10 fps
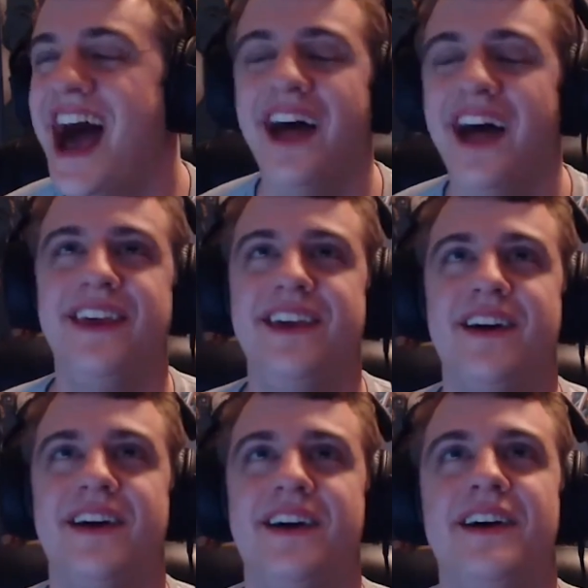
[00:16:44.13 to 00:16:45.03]
I think
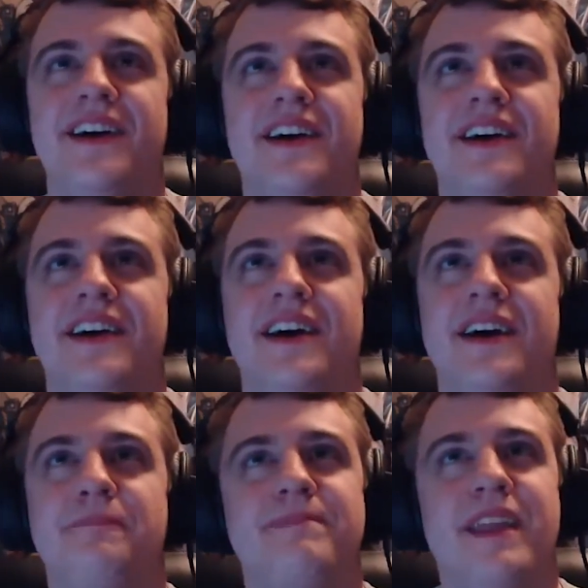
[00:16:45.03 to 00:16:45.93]

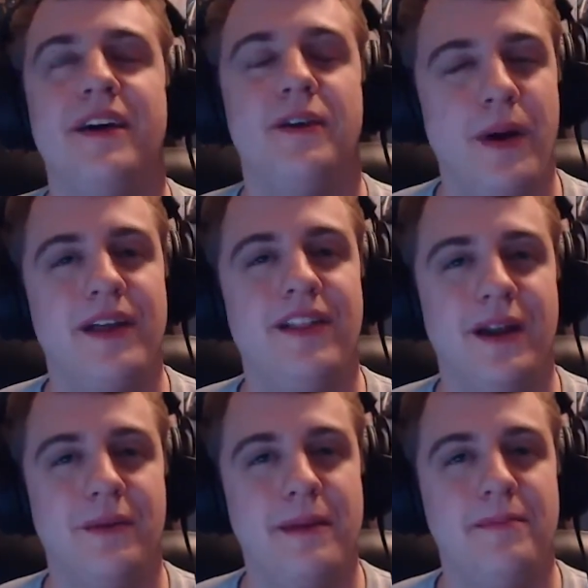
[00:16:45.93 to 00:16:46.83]
there's probably a
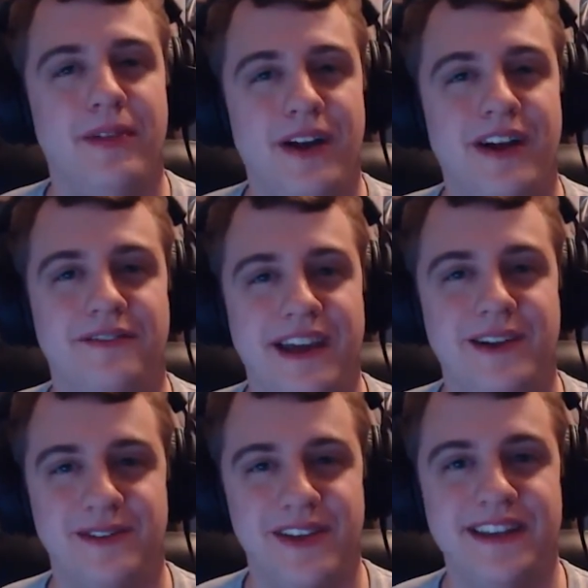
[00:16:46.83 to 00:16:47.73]
lot of maybe blood on
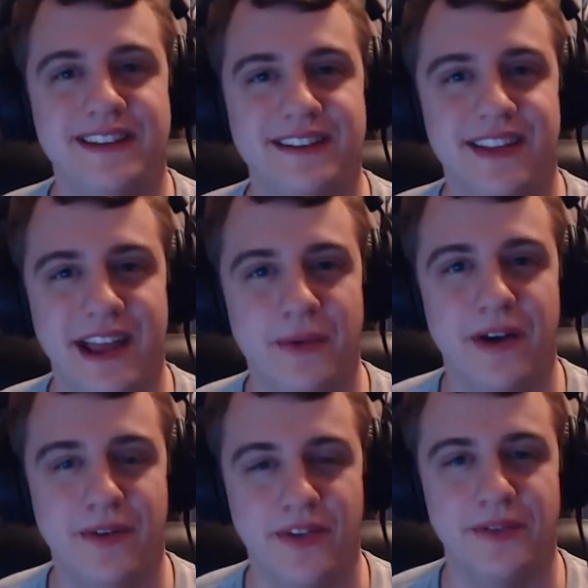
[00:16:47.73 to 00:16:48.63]
Vader's end, like
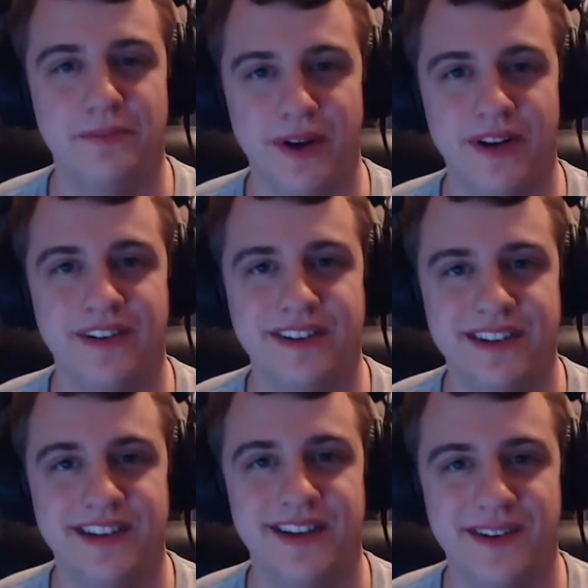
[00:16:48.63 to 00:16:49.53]
whatever wasn't burned.
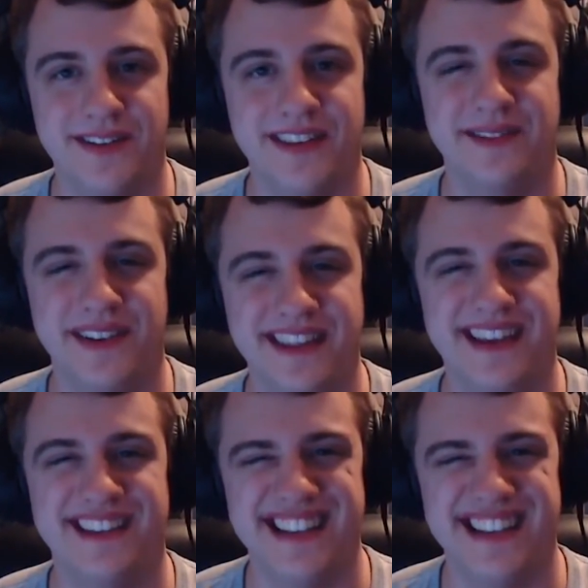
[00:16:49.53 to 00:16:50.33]
I was thinking about that.